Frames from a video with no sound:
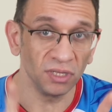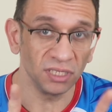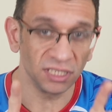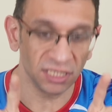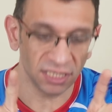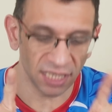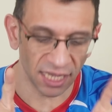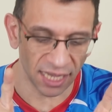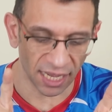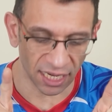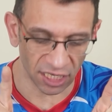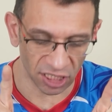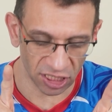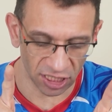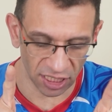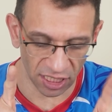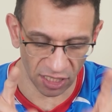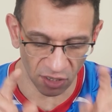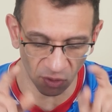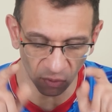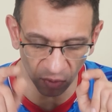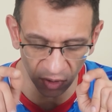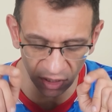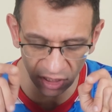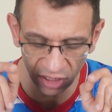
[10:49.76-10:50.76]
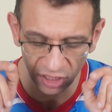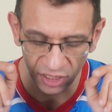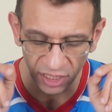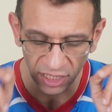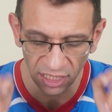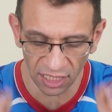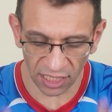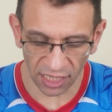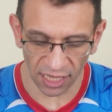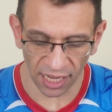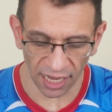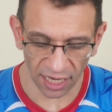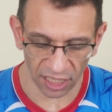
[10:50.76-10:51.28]
say actually, what's
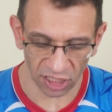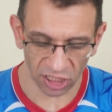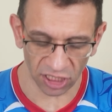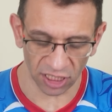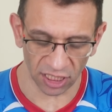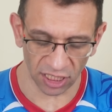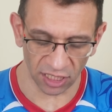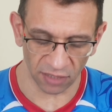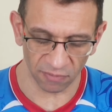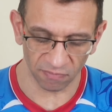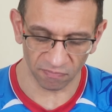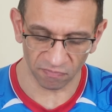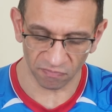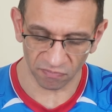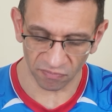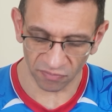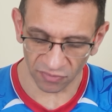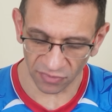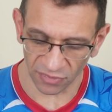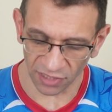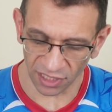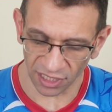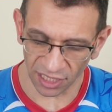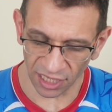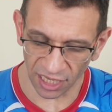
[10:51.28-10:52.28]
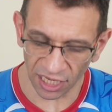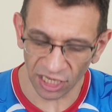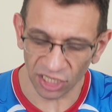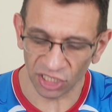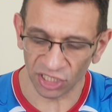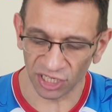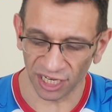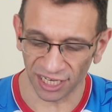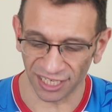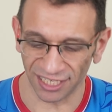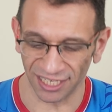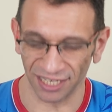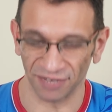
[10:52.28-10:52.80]
really
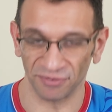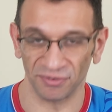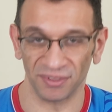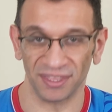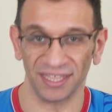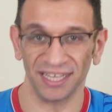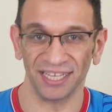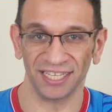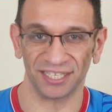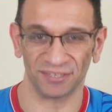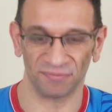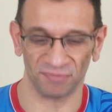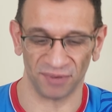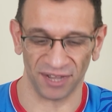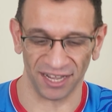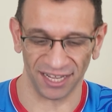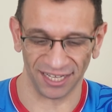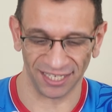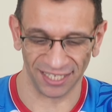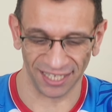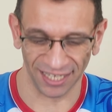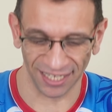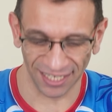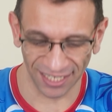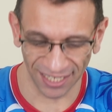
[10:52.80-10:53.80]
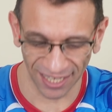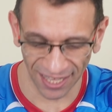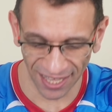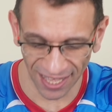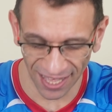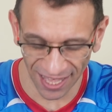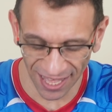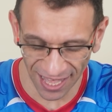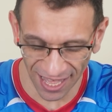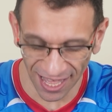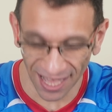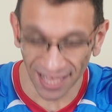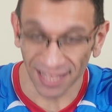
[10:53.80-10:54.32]
interesting with these spikes is
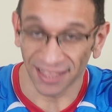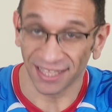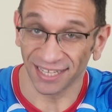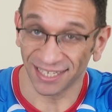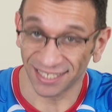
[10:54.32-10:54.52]
the